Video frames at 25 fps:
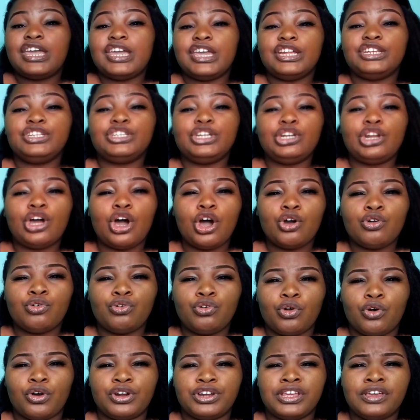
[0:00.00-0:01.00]
In the long
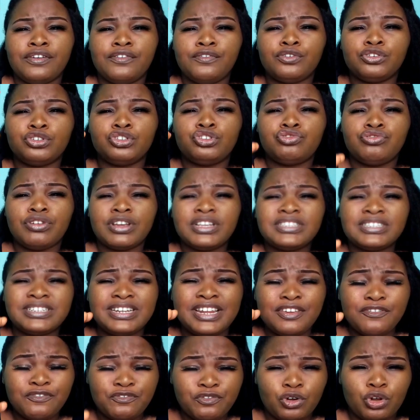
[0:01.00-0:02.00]
run, if you
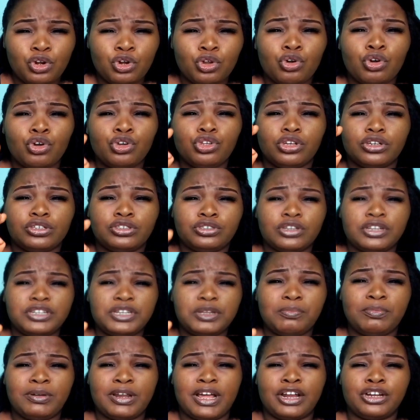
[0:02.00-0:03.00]
strictly follow your
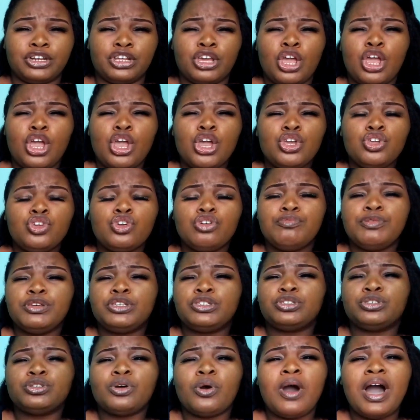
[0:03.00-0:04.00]
study plan, you'll be
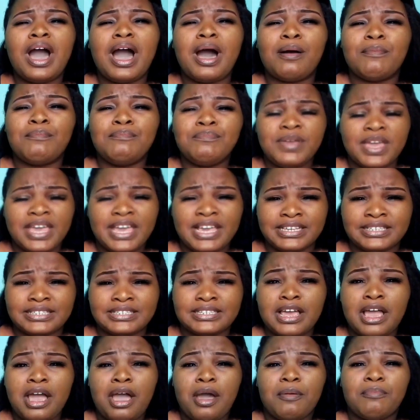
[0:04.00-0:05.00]
so
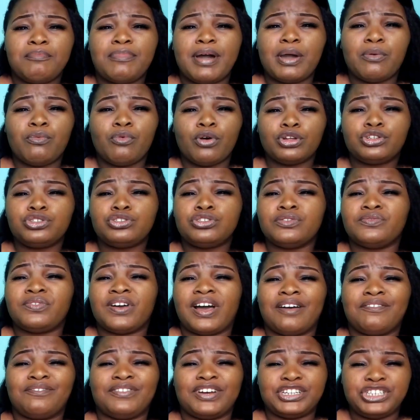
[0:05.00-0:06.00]
amazed by what you
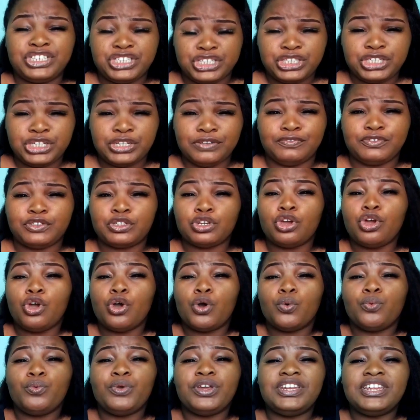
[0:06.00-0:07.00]
have achieved
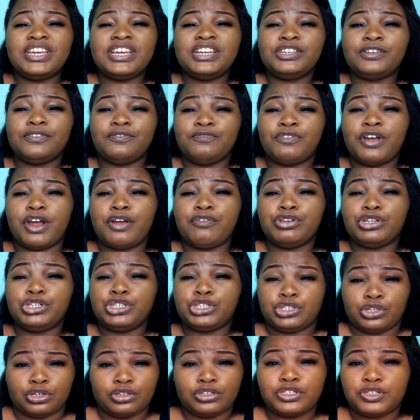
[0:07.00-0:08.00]
within the very
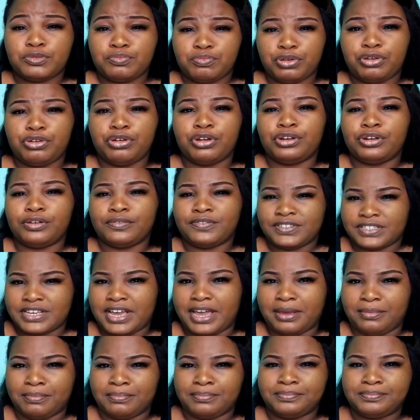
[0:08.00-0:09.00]
short period of
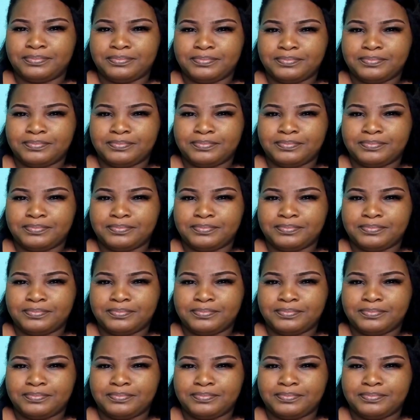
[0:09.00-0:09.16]
time.